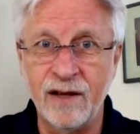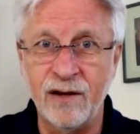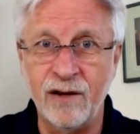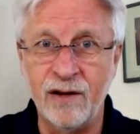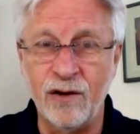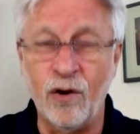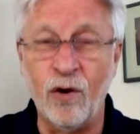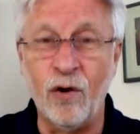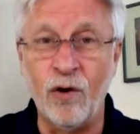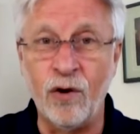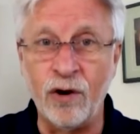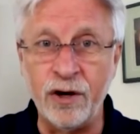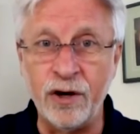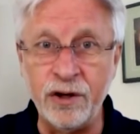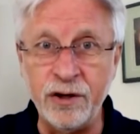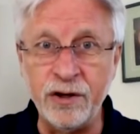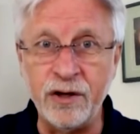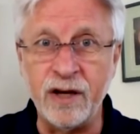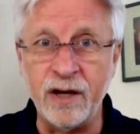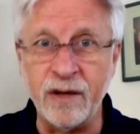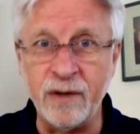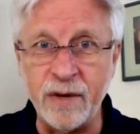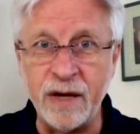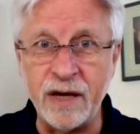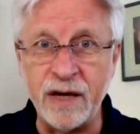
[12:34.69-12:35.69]
Or you
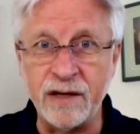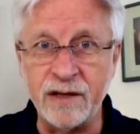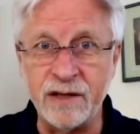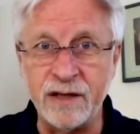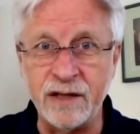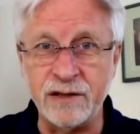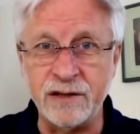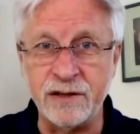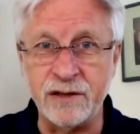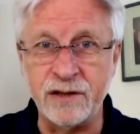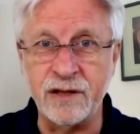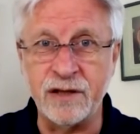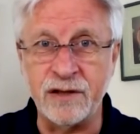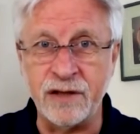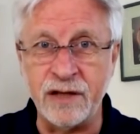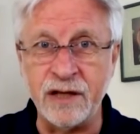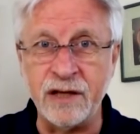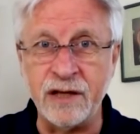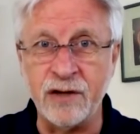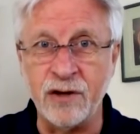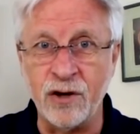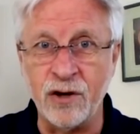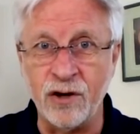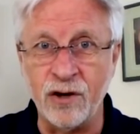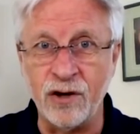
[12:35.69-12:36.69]
can make this
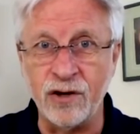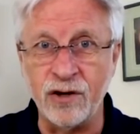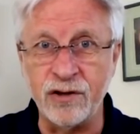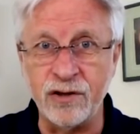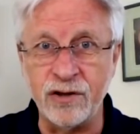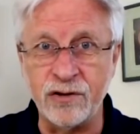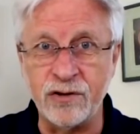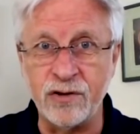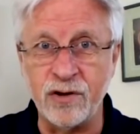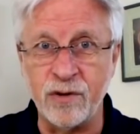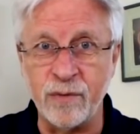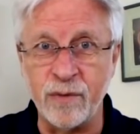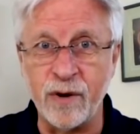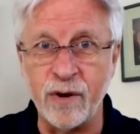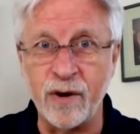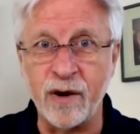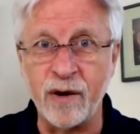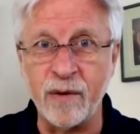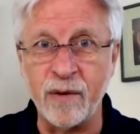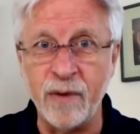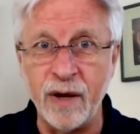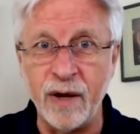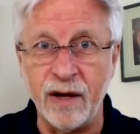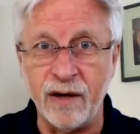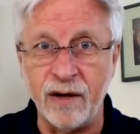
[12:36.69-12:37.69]
thing called the
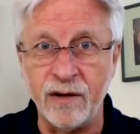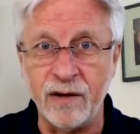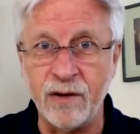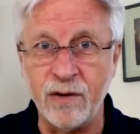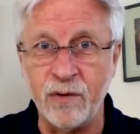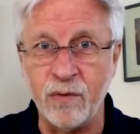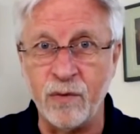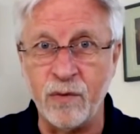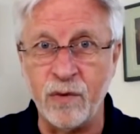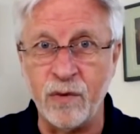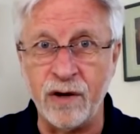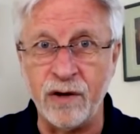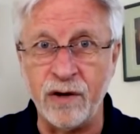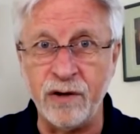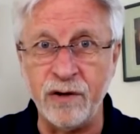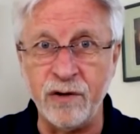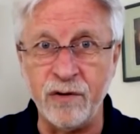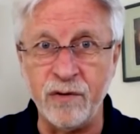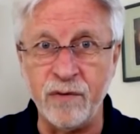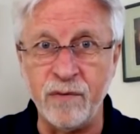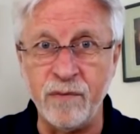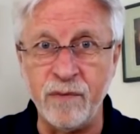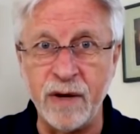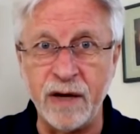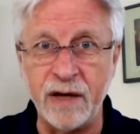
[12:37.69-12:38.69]
turmeric milk, where
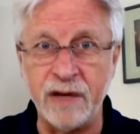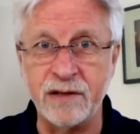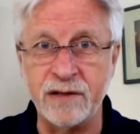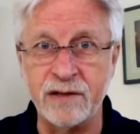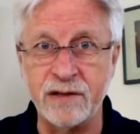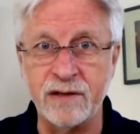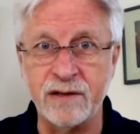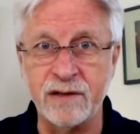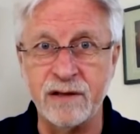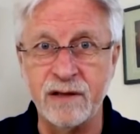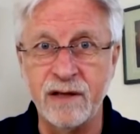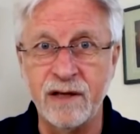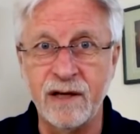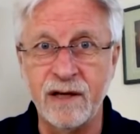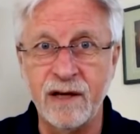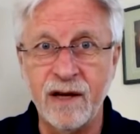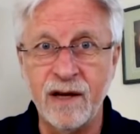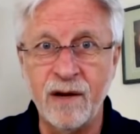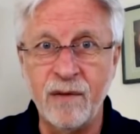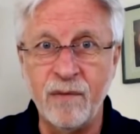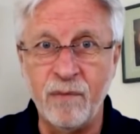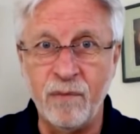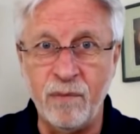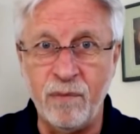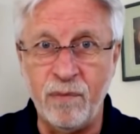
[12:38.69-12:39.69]
you mix
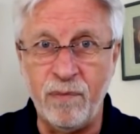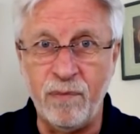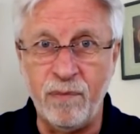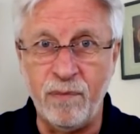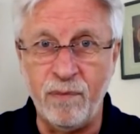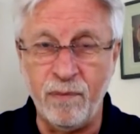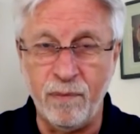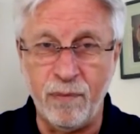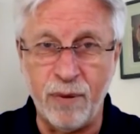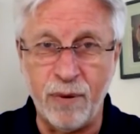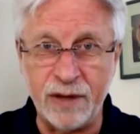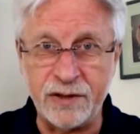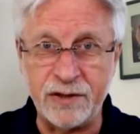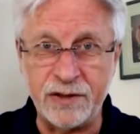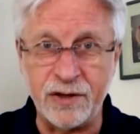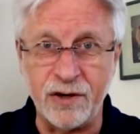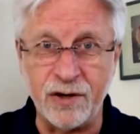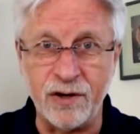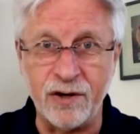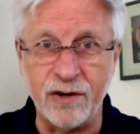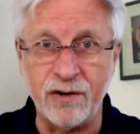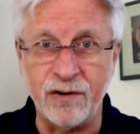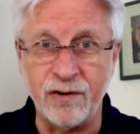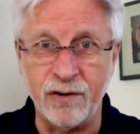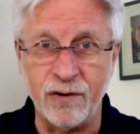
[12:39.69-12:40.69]

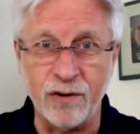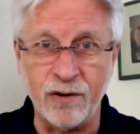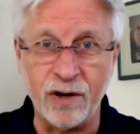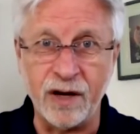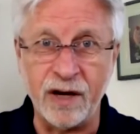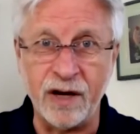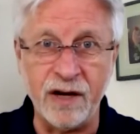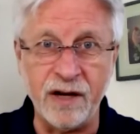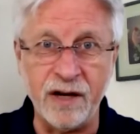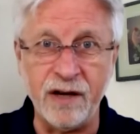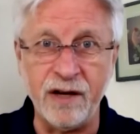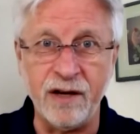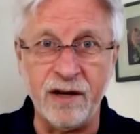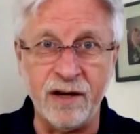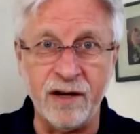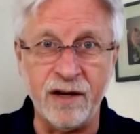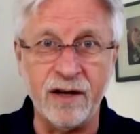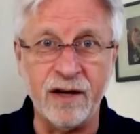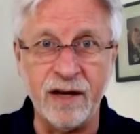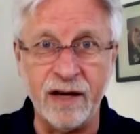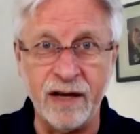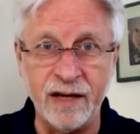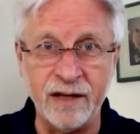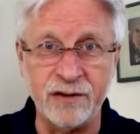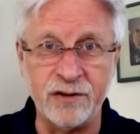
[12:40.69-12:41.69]
butter or ghee
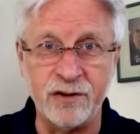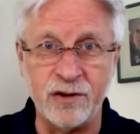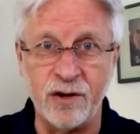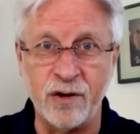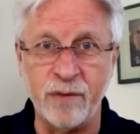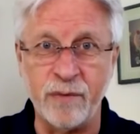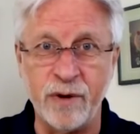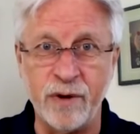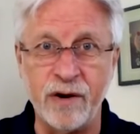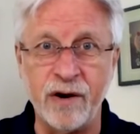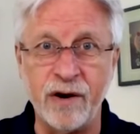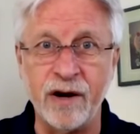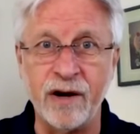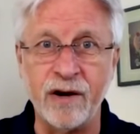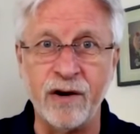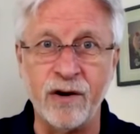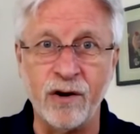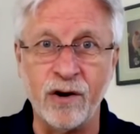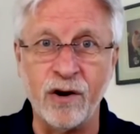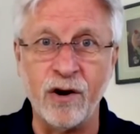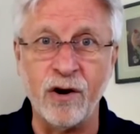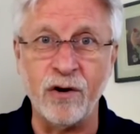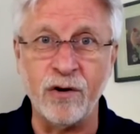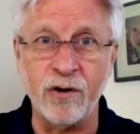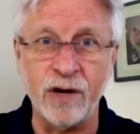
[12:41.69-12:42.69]
and turmeric or
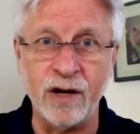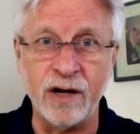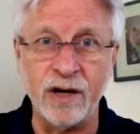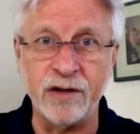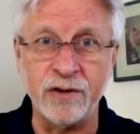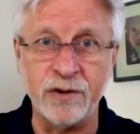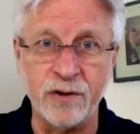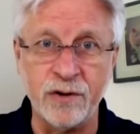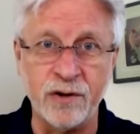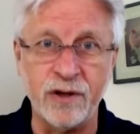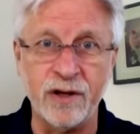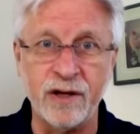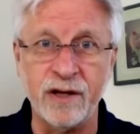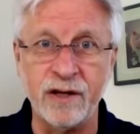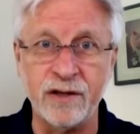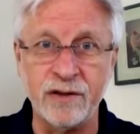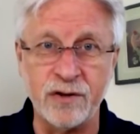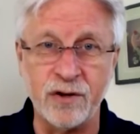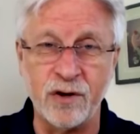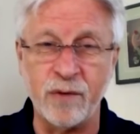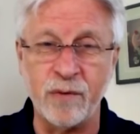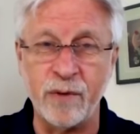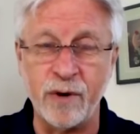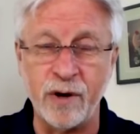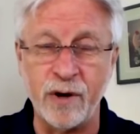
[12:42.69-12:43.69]
coconut oil and
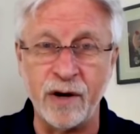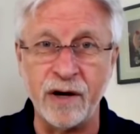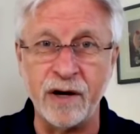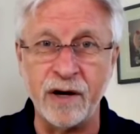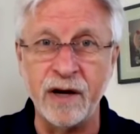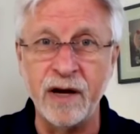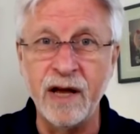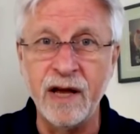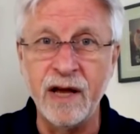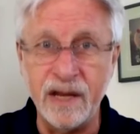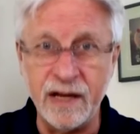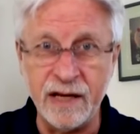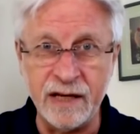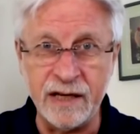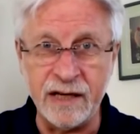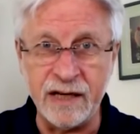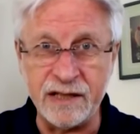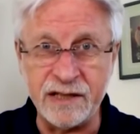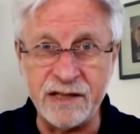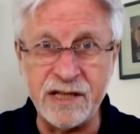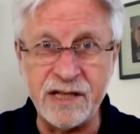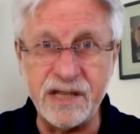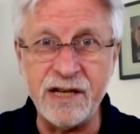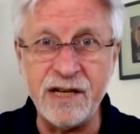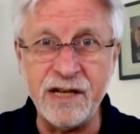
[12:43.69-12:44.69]
turmeric in a
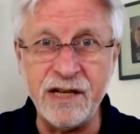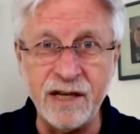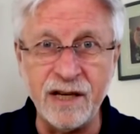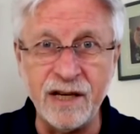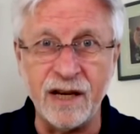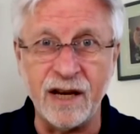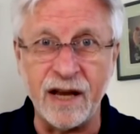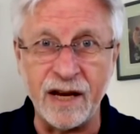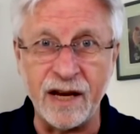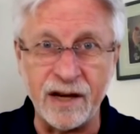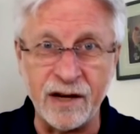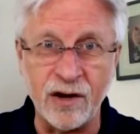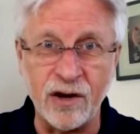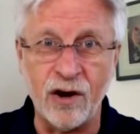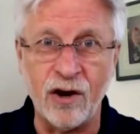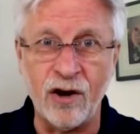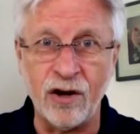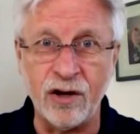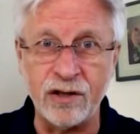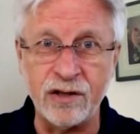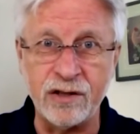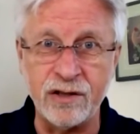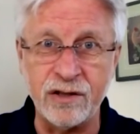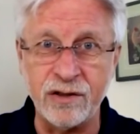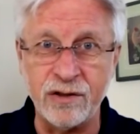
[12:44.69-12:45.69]
tea-like
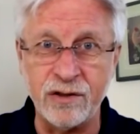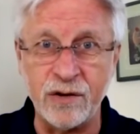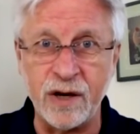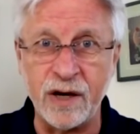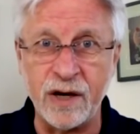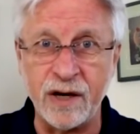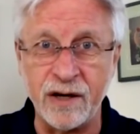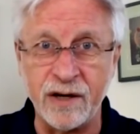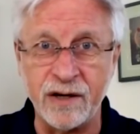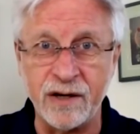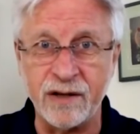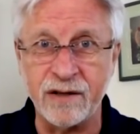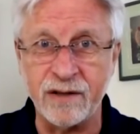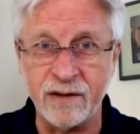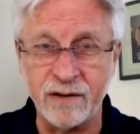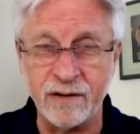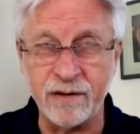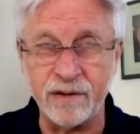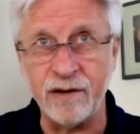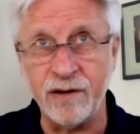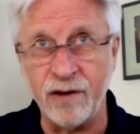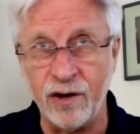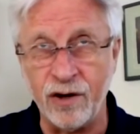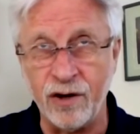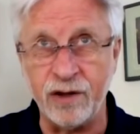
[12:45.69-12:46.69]
hot drink.
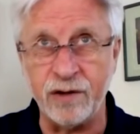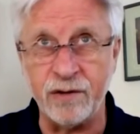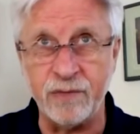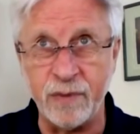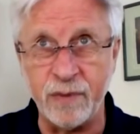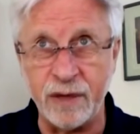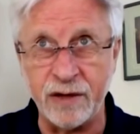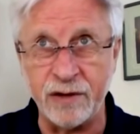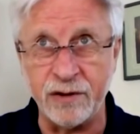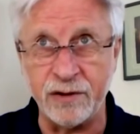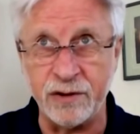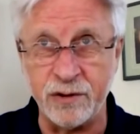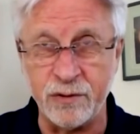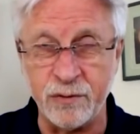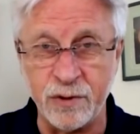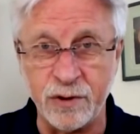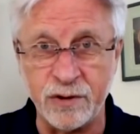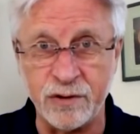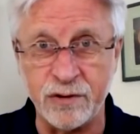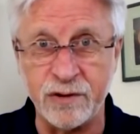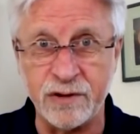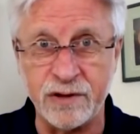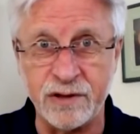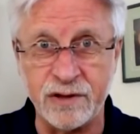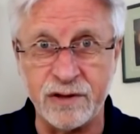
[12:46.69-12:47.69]
Hot because you want
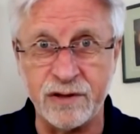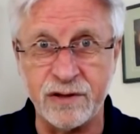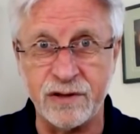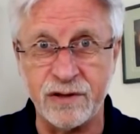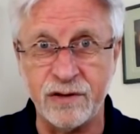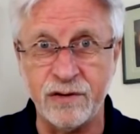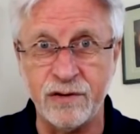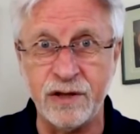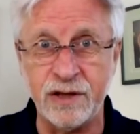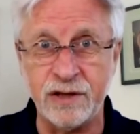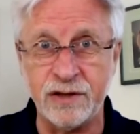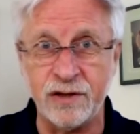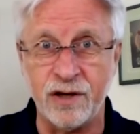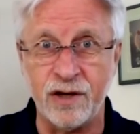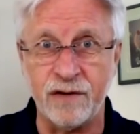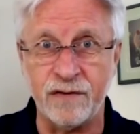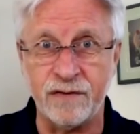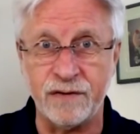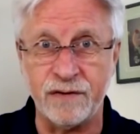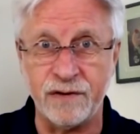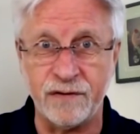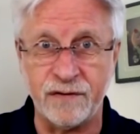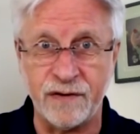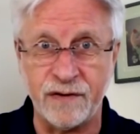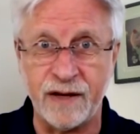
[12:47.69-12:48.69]
to dissolve
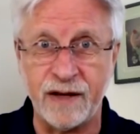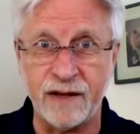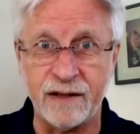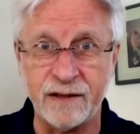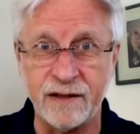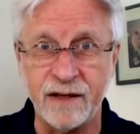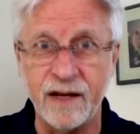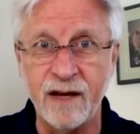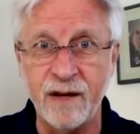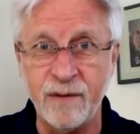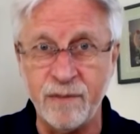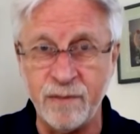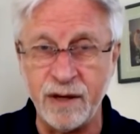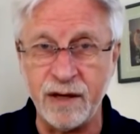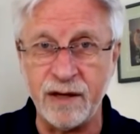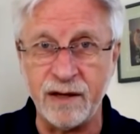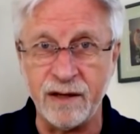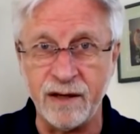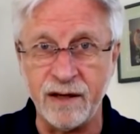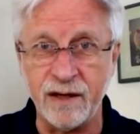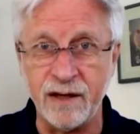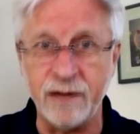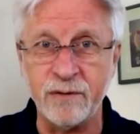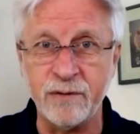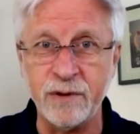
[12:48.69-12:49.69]
the fat. Make it
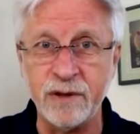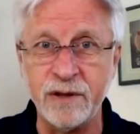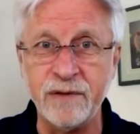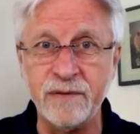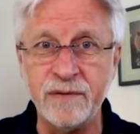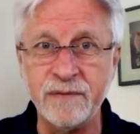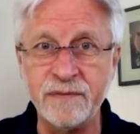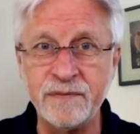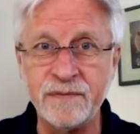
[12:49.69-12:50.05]
liquid.